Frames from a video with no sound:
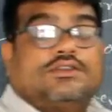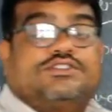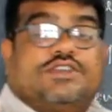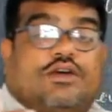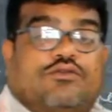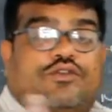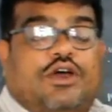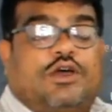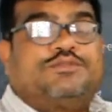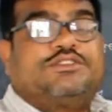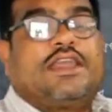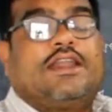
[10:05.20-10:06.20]
Some
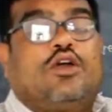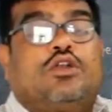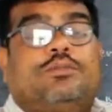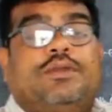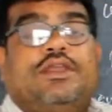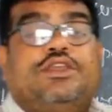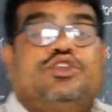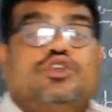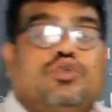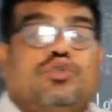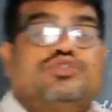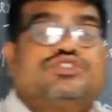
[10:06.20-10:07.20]
verbs cannot be
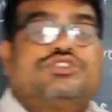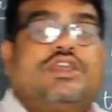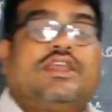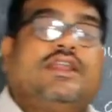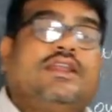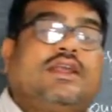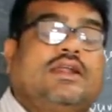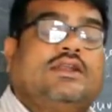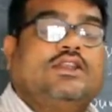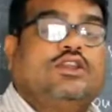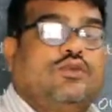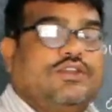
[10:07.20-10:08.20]
used in
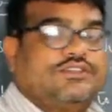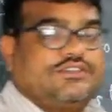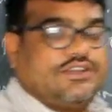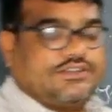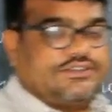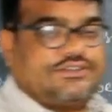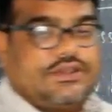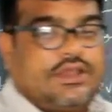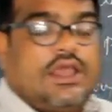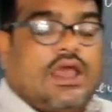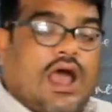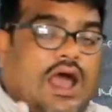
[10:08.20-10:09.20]
continuous tense.
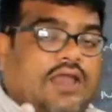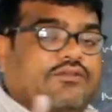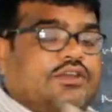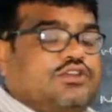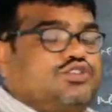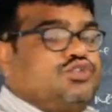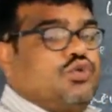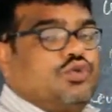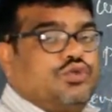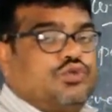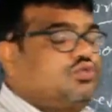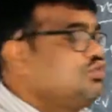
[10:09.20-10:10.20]
I will show
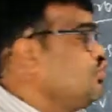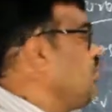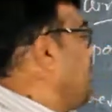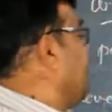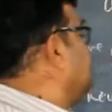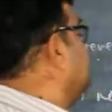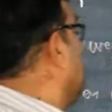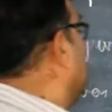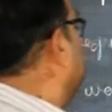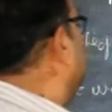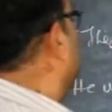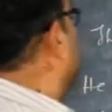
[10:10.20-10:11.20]
you through
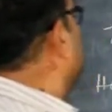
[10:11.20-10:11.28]
example.